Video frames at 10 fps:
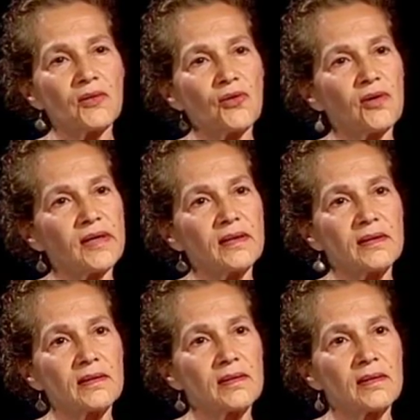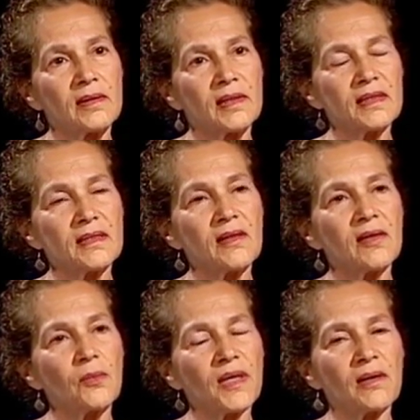joy. It's
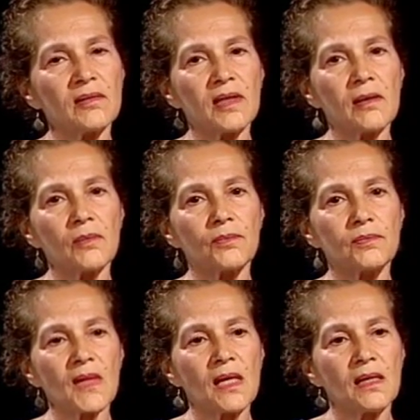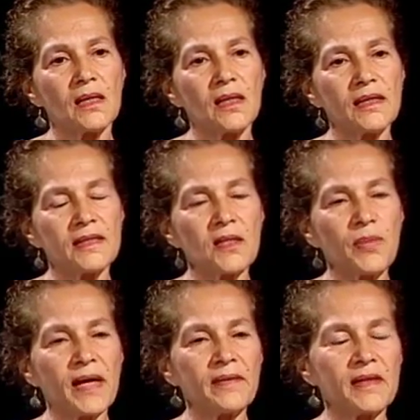not about, it's a
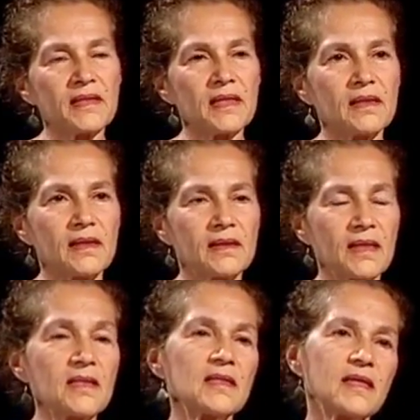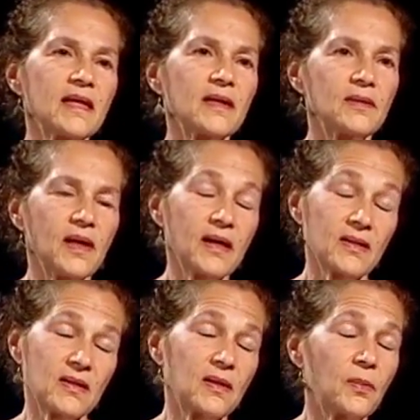path that doesn't say,
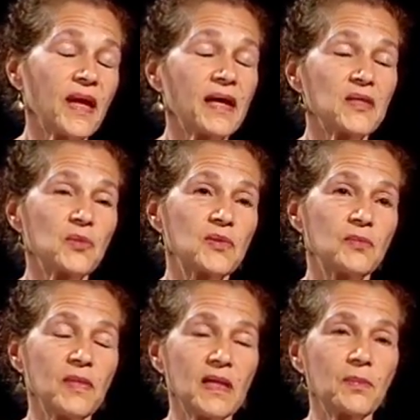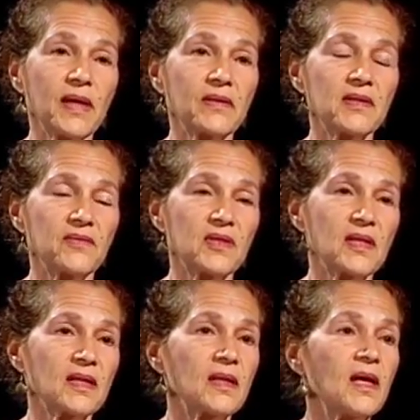as in the past many paths have
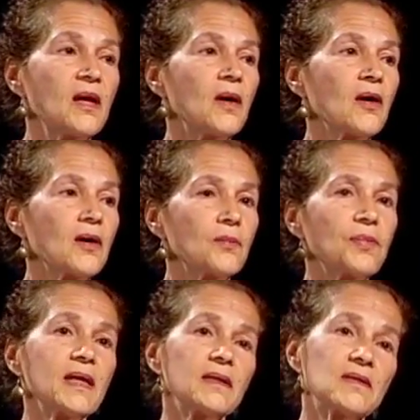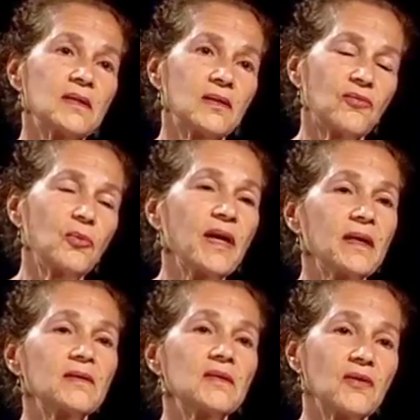said, through
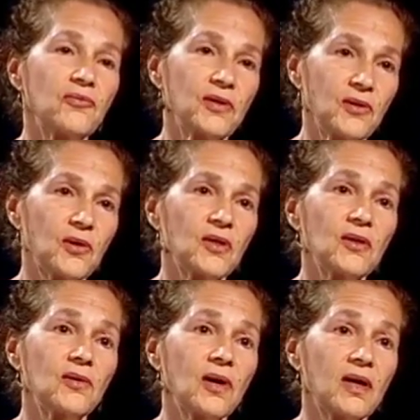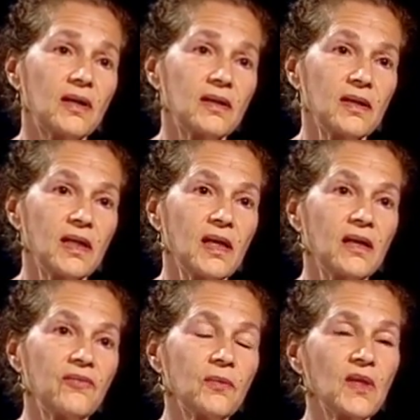pain and suffering you can know God.
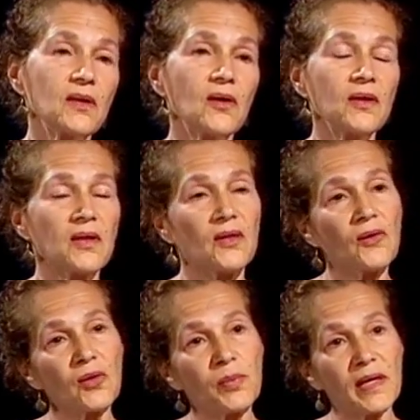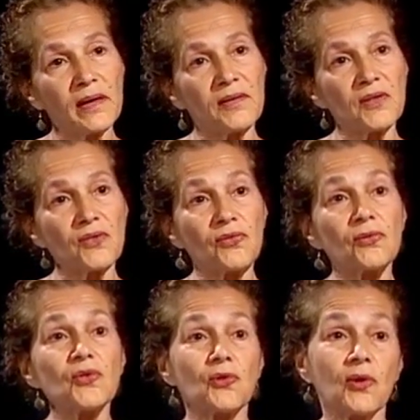In the yoga path, it's
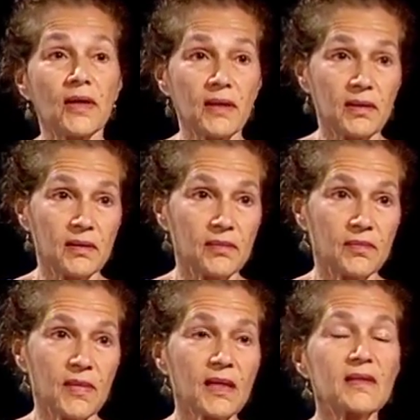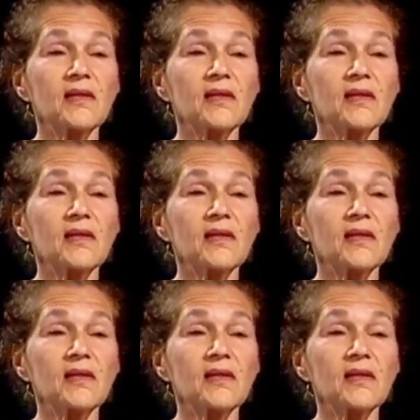through joy and